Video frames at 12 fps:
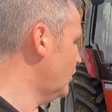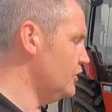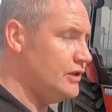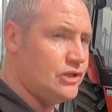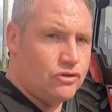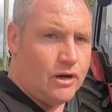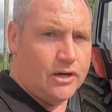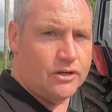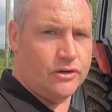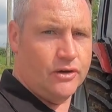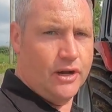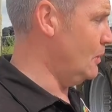under this
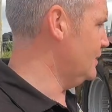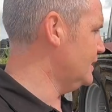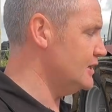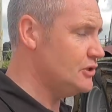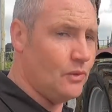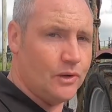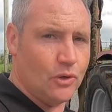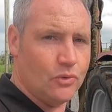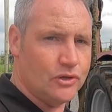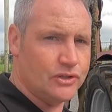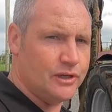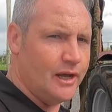tractor a couple of days ago I
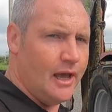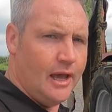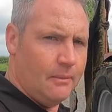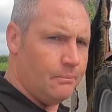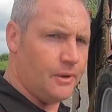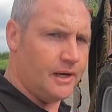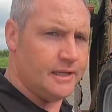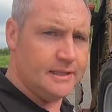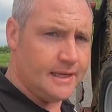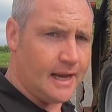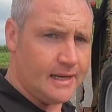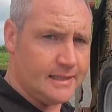noticed, but I didn't
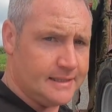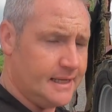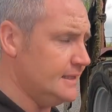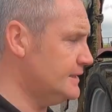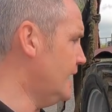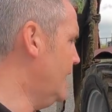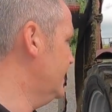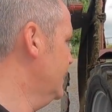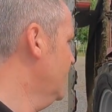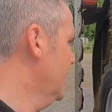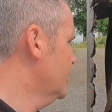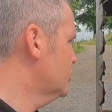see anything since that.
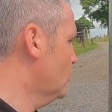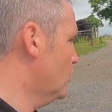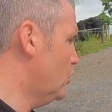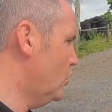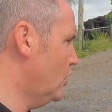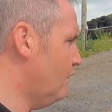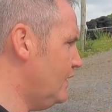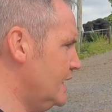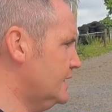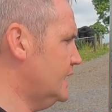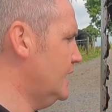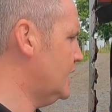So it could have
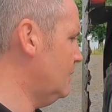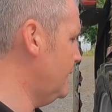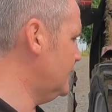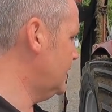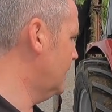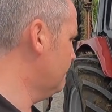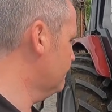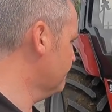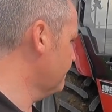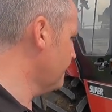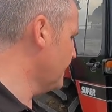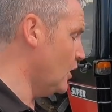leaked a little bit.
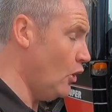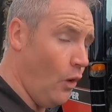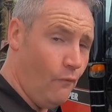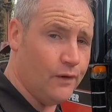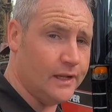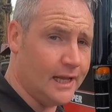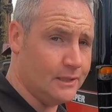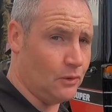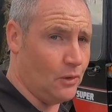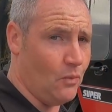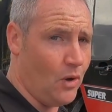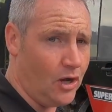Hopefully that's what
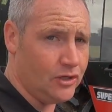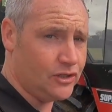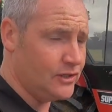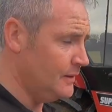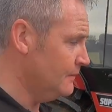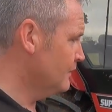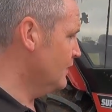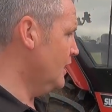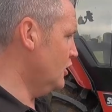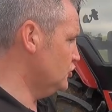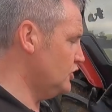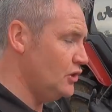it was,
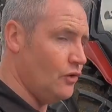and she didn't